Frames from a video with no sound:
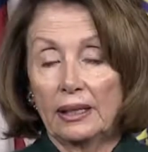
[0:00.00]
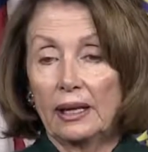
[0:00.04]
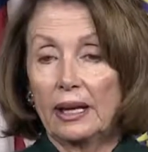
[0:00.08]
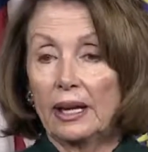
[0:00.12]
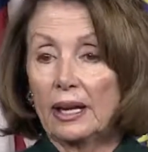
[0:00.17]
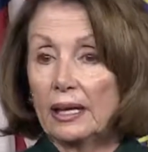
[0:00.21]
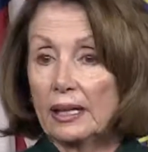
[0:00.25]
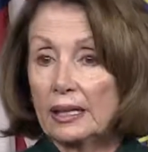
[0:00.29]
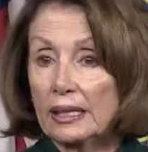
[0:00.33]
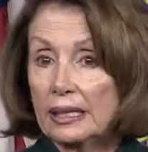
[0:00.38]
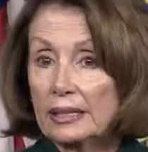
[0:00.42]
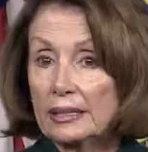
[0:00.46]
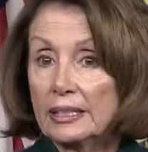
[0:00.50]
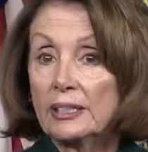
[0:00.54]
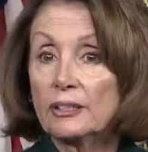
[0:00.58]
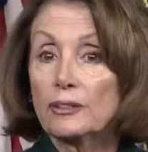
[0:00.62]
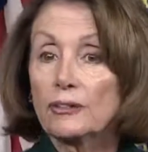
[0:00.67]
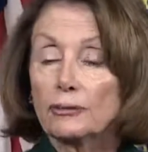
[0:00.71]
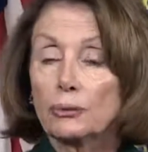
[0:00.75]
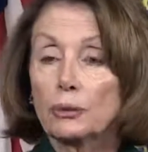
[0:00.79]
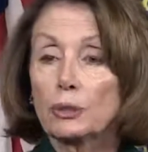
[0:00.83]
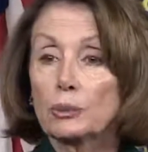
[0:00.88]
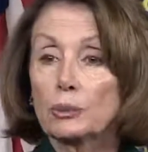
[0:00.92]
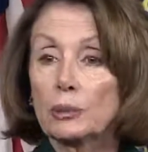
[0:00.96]
And in the
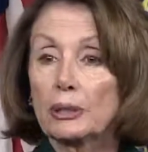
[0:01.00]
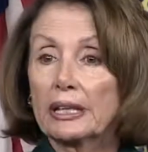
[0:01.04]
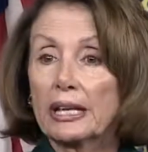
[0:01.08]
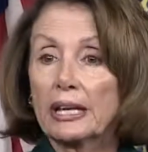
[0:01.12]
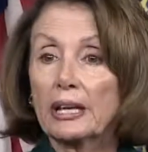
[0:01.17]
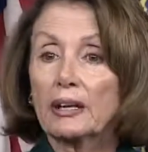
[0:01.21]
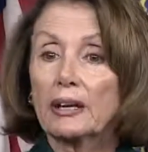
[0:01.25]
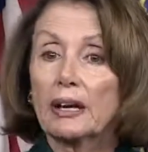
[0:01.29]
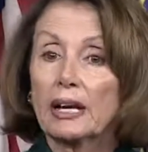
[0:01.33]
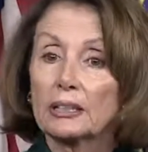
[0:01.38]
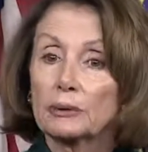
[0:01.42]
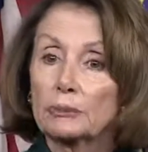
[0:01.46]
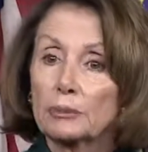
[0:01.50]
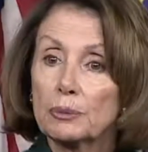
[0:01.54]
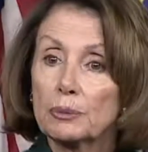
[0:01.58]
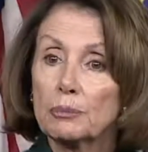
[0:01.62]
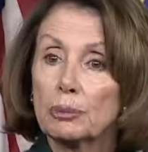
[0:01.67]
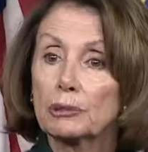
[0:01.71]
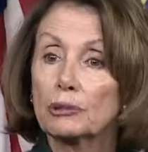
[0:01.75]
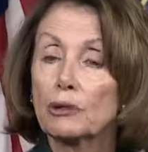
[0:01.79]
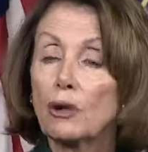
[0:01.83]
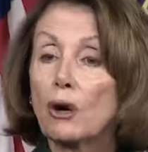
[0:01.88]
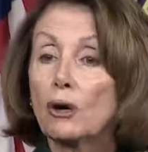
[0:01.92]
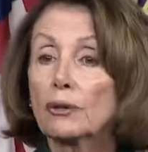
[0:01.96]
Affordable Care Act, we
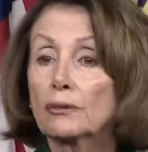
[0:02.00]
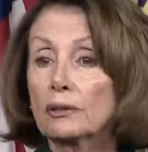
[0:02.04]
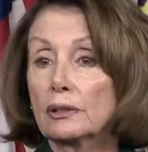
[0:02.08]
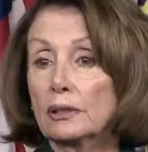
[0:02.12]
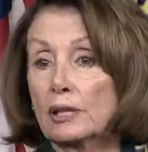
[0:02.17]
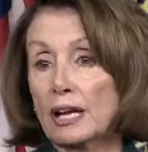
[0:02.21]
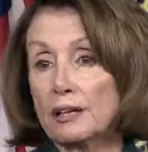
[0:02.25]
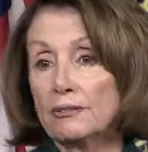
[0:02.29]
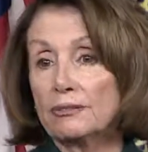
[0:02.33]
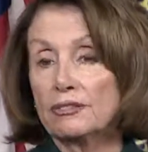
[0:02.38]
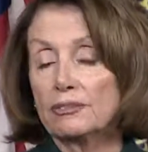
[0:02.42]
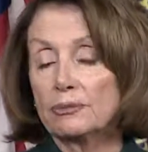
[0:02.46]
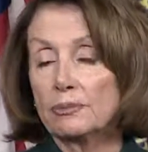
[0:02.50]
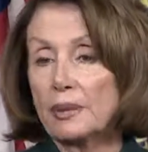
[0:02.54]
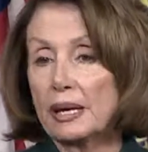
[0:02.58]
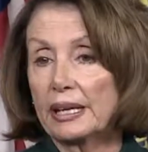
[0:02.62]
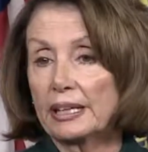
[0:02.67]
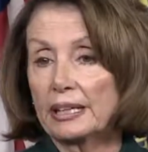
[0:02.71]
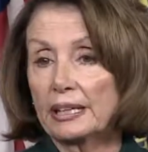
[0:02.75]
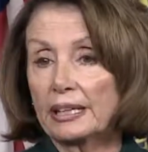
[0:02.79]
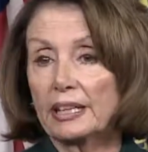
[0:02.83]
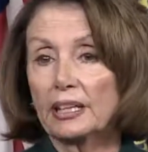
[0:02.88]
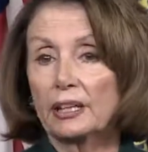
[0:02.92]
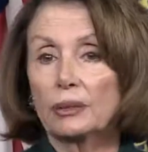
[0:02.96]
prolong the life of
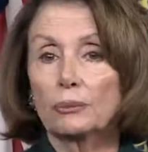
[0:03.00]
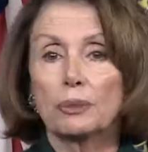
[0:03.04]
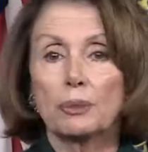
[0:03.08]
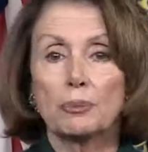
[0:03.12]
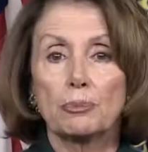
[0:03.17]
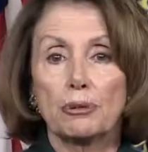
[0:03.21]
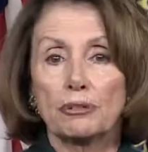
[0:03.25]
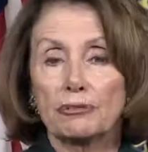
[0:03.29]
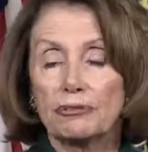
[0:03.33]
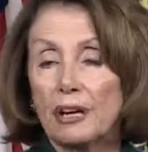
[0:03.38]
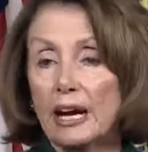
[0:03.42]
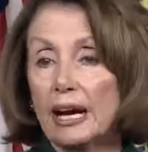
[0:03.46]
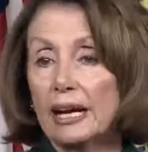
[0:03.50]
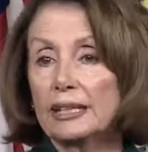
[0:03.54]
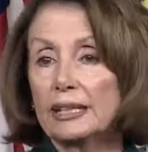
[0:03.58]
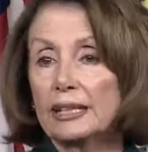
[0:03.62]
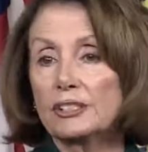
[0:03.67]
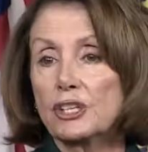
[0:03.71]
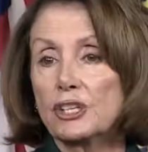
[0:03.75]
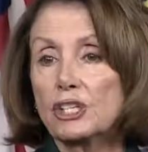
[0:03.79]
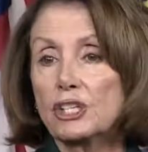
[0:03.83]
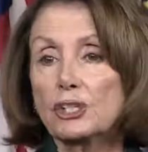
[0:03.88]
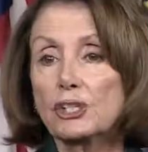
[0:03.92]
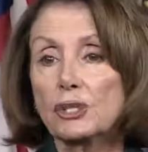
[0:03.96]
Medicare. We provide
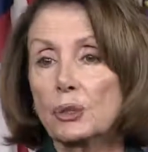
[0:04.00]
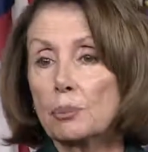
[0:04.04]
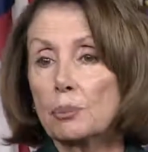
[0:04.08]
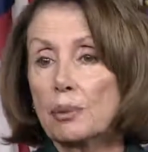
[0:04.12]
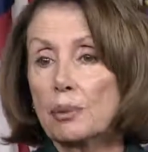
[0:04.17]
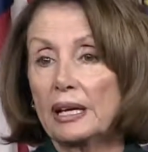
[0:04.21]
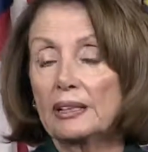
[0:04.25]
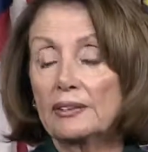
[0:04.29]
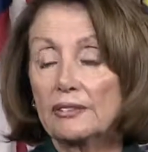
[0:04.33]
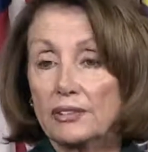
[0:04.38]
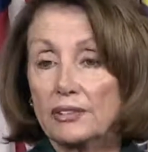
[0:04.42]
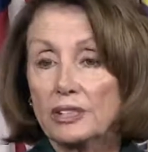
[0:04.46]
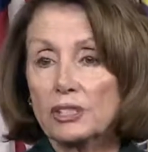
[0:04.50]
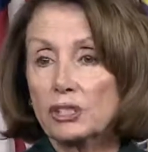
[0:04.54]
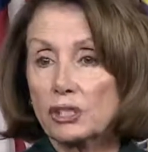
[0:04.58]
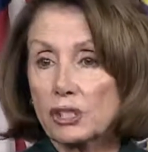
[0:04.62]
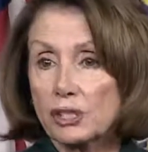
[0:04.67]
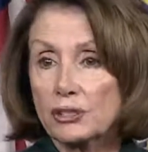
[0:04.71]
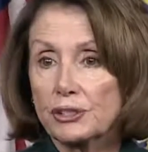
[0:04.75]
additional benefits to